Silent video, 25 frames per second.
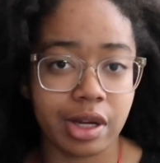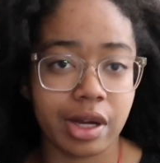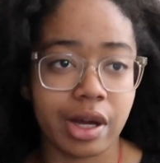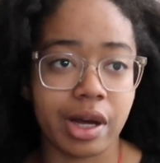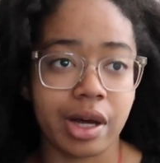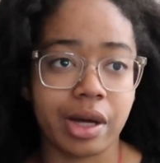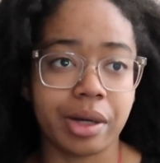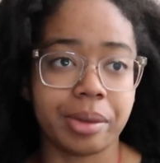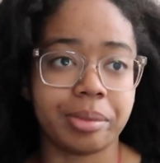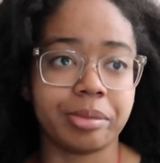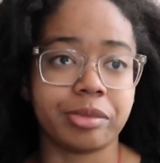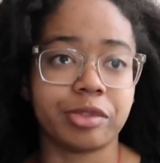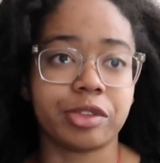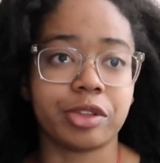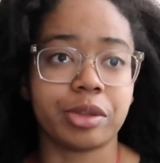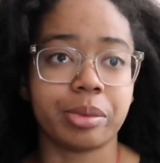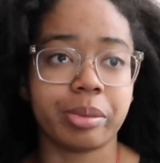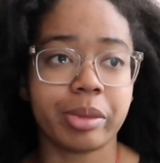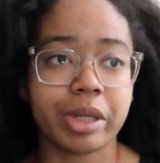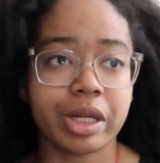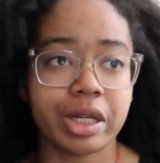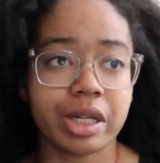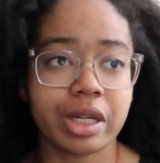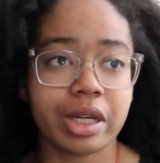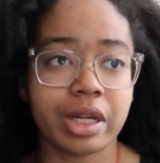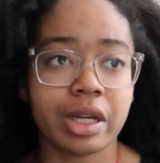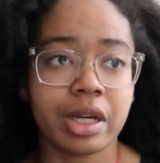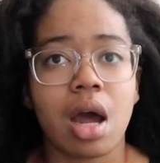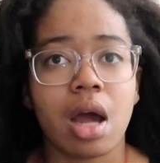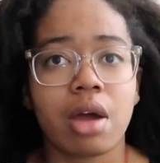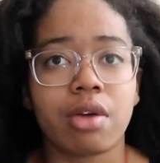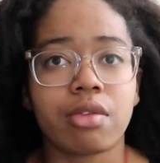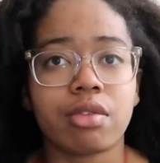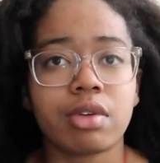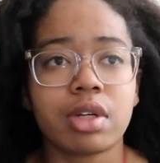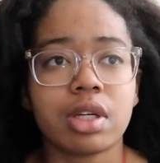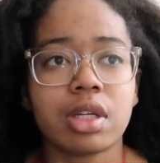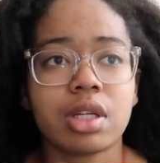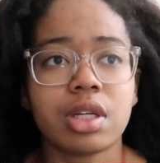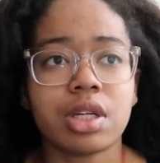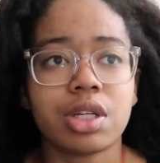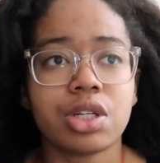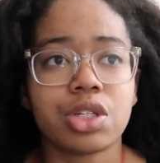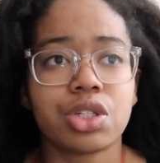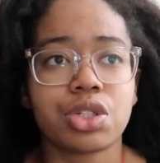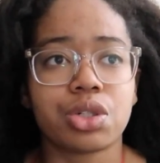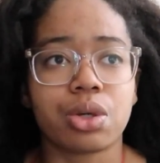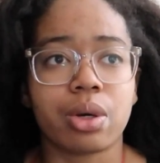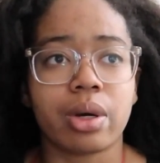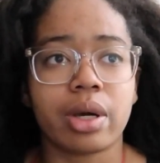Um, for me, I really
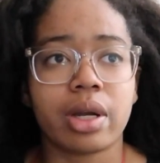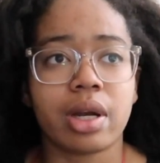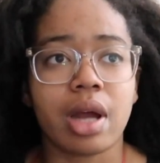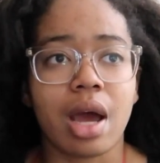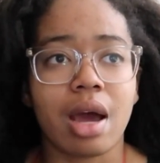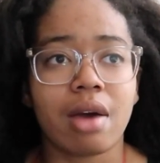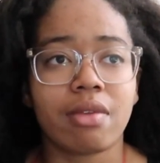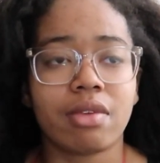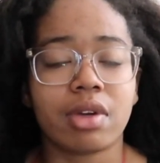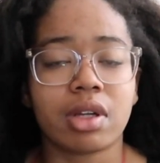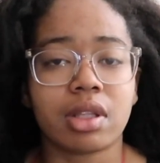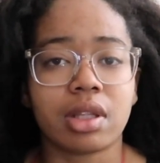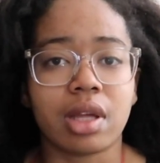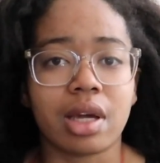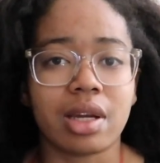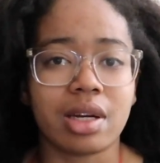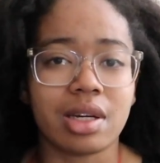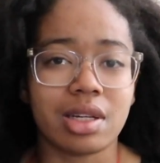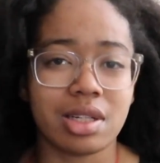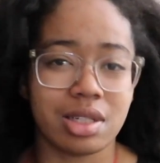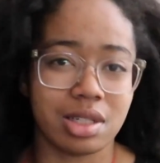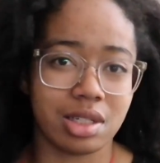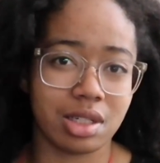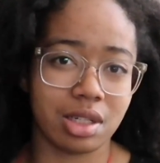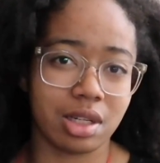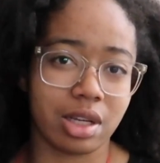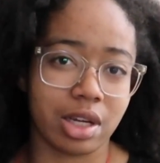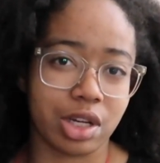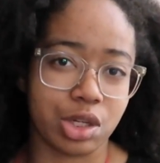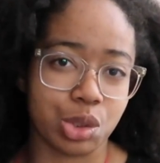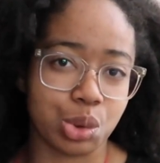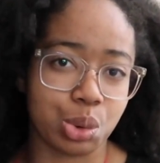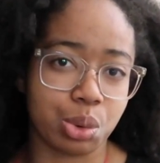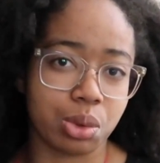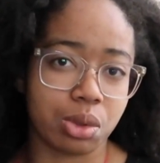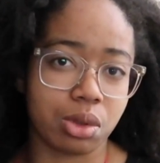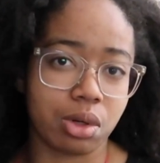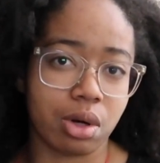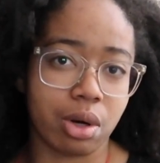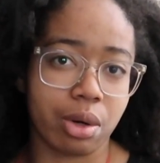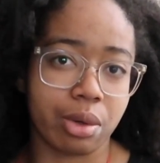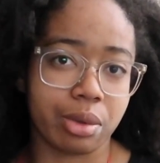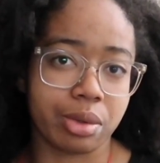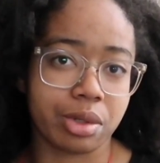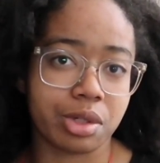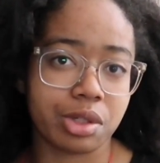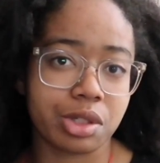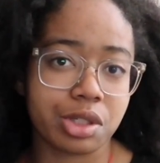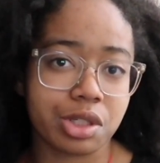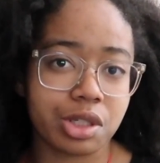enjoyed having that intellectual
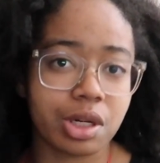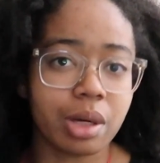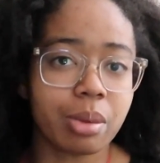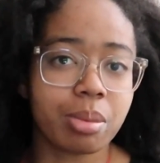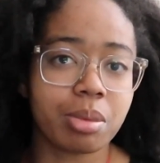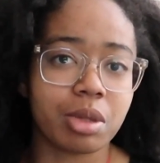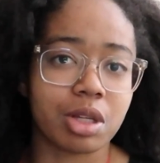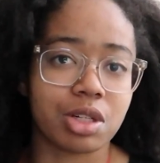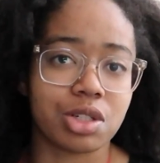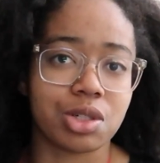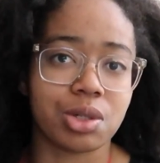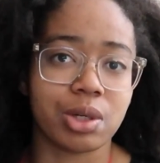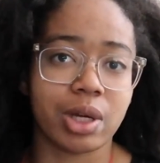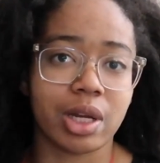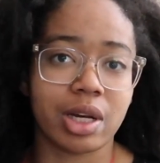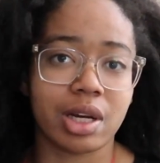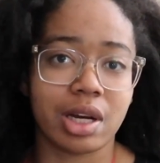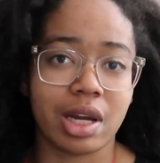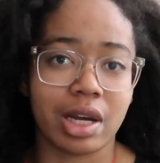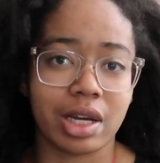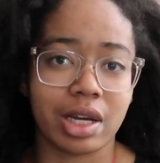ownership that you get in